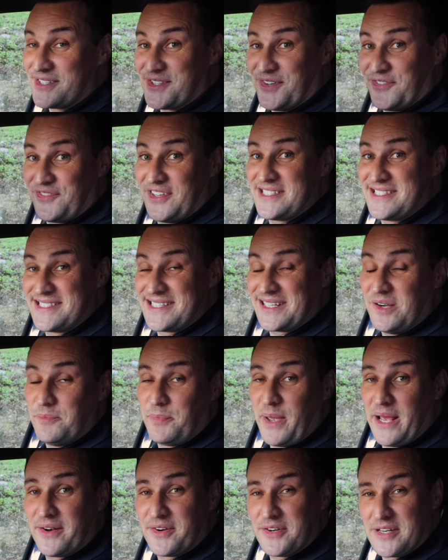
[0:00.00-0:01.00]
So if this is a
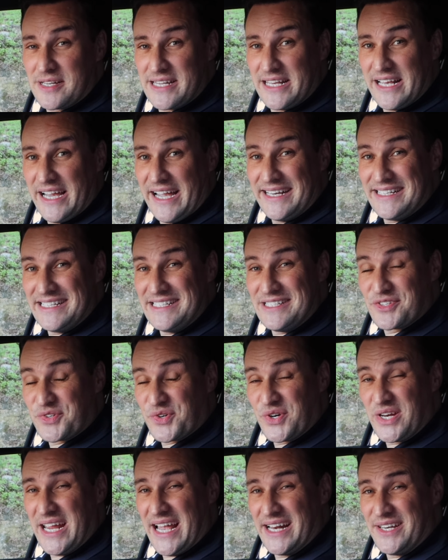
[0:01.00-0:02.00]
competitor to the
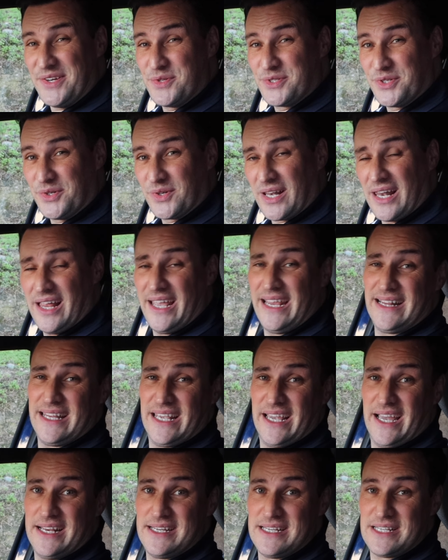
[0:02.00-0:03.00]
ID3 and you don't like
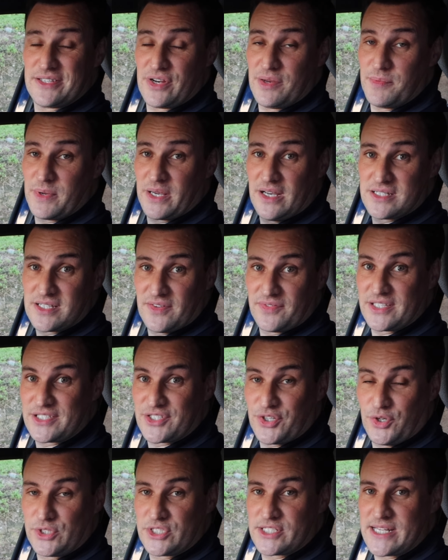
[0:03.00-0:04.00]
the ID3 because of the
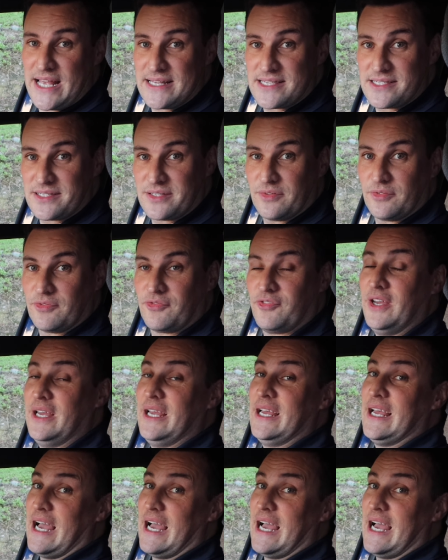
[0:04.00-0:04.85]
touch sensitive